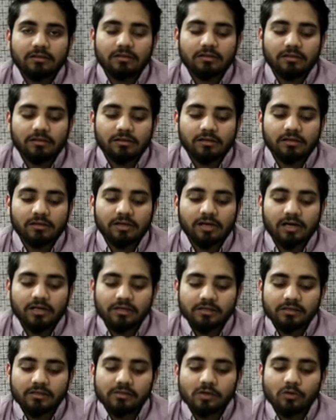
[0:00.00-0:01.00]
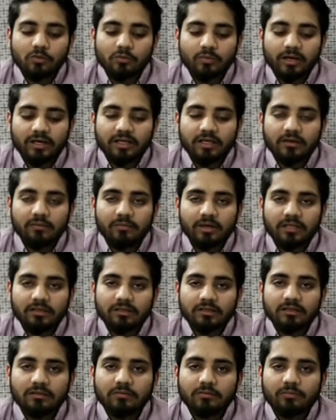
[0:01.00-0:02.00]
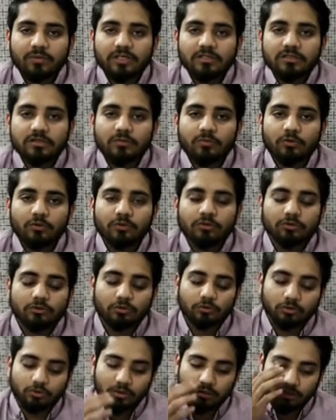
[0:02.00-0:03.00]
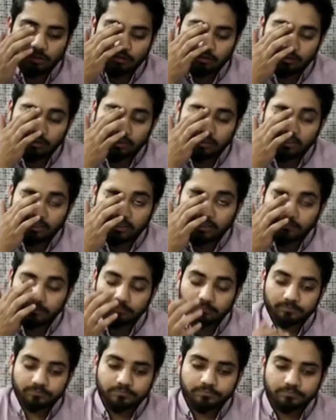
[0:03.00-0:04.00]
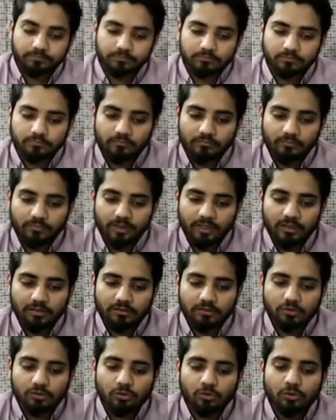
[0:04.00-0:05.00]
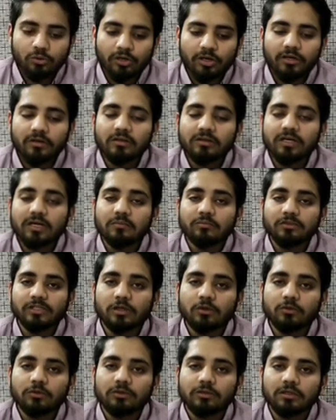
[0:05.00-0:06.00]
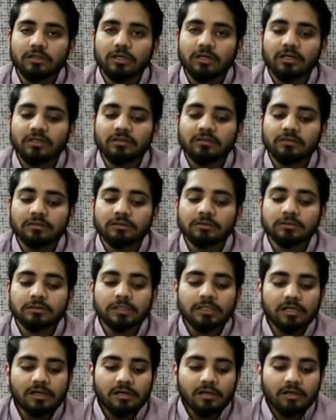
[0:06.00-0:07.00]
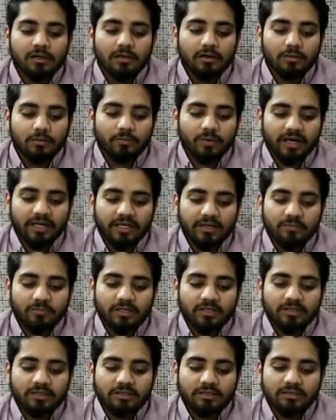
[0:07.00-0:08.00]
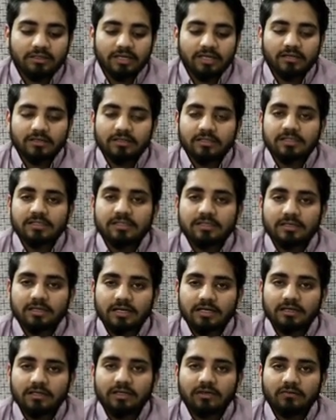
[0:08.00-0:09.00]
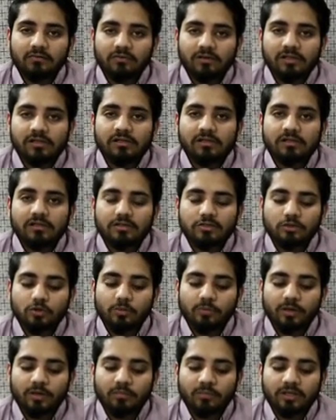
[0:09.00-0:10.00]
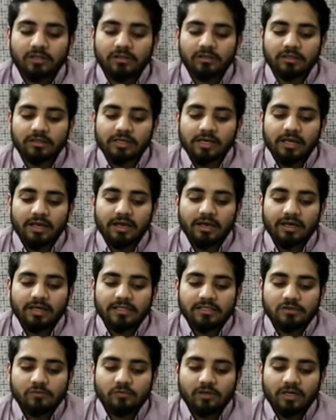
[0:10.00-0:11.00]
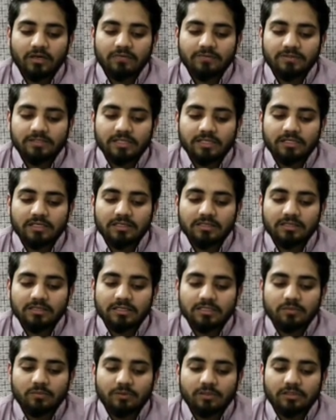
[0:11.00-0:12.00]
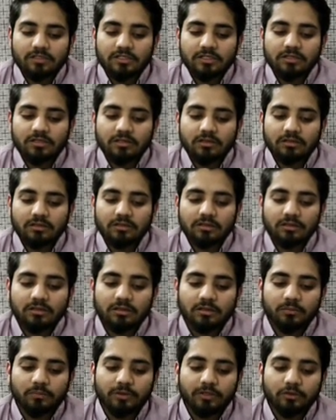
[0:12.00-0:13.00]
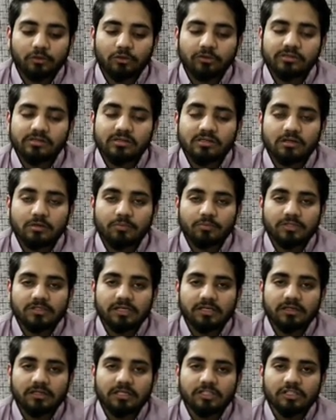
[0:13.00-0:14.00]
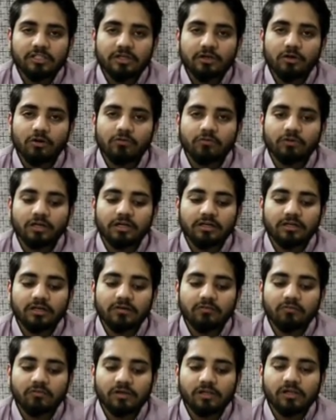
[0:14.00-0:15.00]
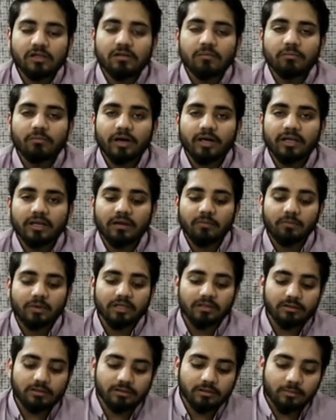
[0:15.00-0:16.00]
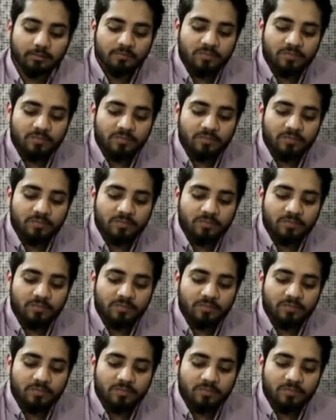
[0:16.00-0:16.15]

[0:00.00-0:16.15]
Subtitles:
the underground mining method based upon rating. So here comes out our mining method, that is cut and fill stoping method. As we have seen in this picture, the pictorial representation of cut and fill mining method.